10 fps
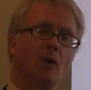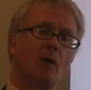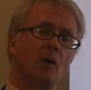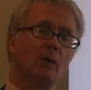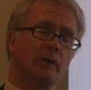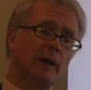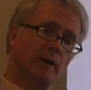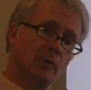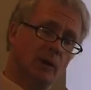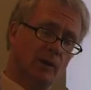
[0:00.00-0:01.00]
All around
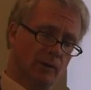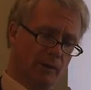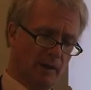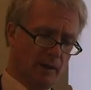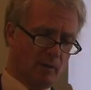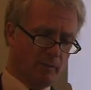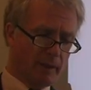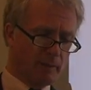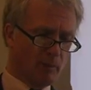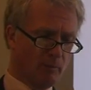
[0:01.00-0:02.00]
the world,
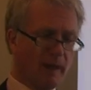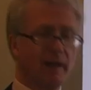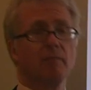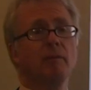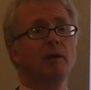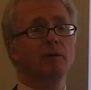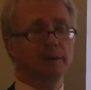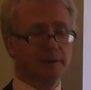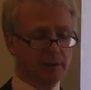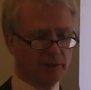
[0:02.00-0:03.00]
people make moral
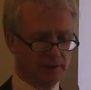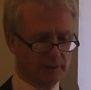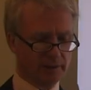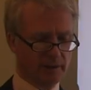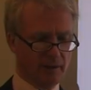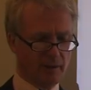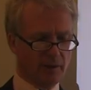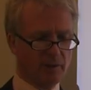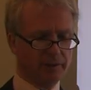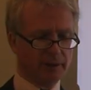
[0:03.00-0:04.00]
decisions
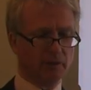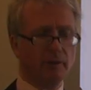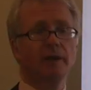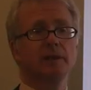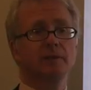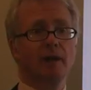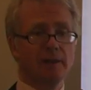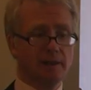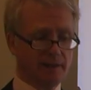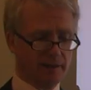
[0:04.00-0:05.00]
using a range of
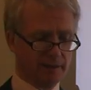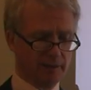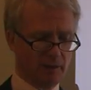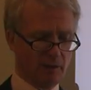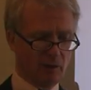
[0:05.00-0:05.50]
ideas,